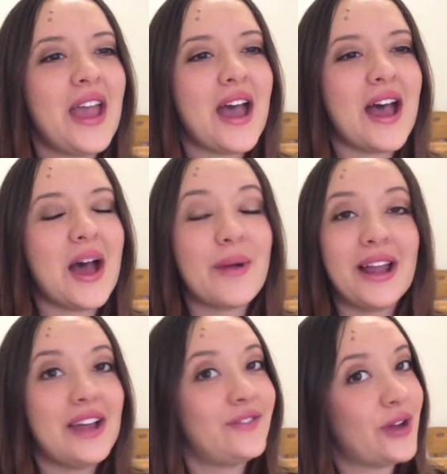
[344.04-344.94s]
I
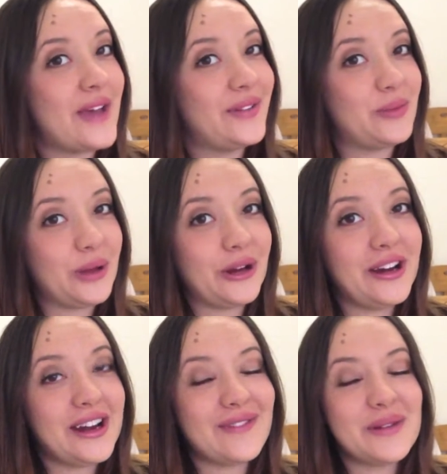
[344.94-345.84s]
love not having a
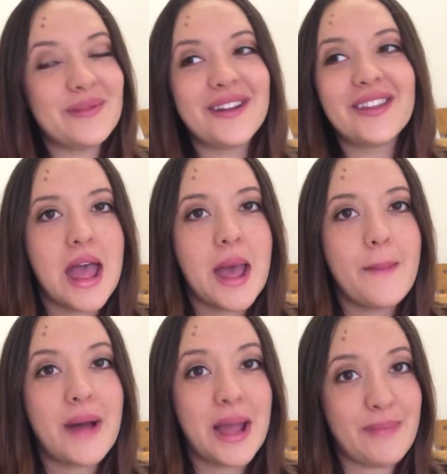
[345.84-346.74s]
period every month,
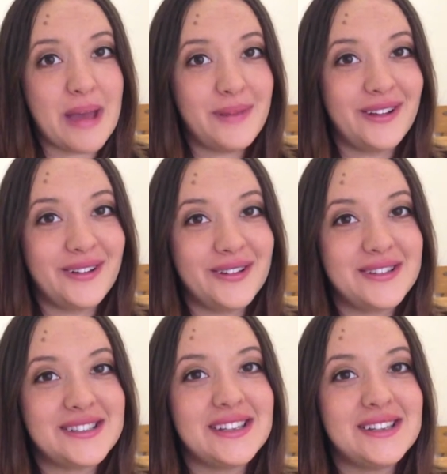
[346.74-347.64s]
and buying baby
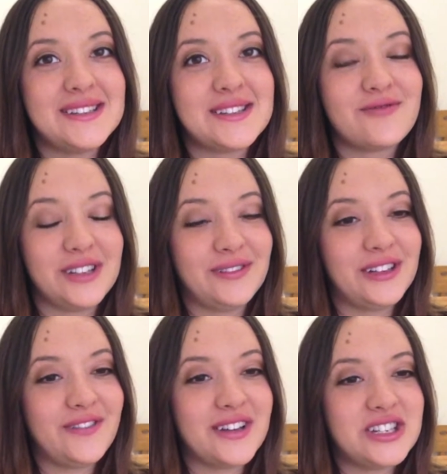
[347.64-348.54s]
clothes is really,
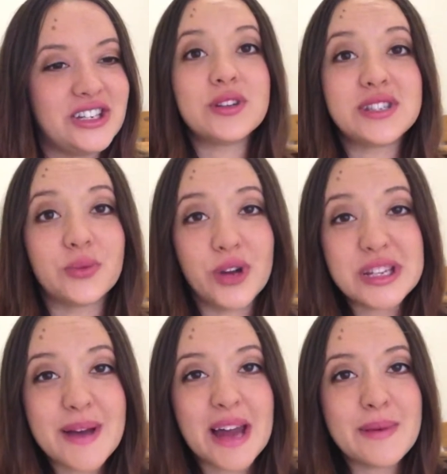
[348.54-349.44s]
really fun too. What's the
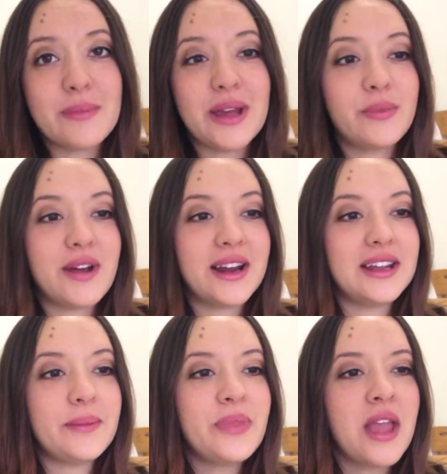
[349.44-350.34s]
worst part about being
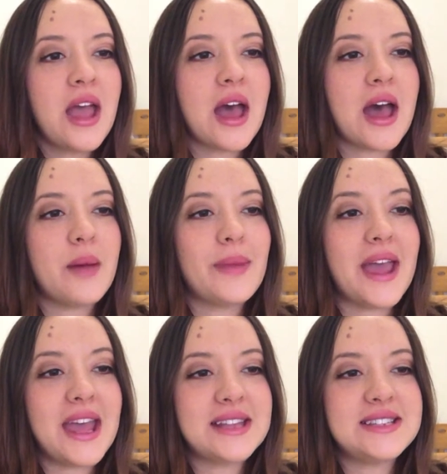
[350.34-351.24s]
pregnant?
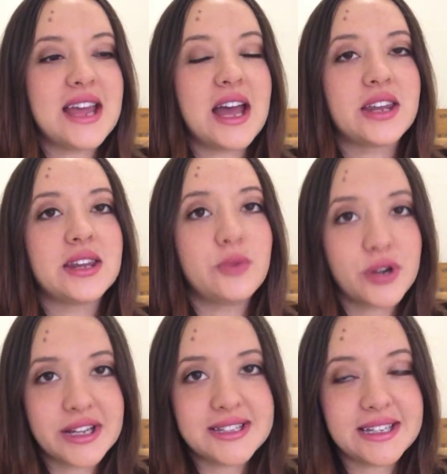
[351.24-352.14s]
Hands down, the
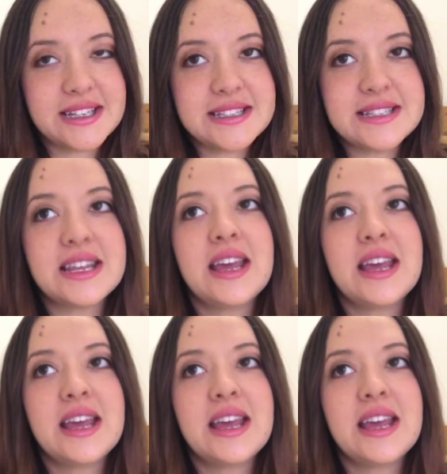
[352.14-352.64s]
morning sickness.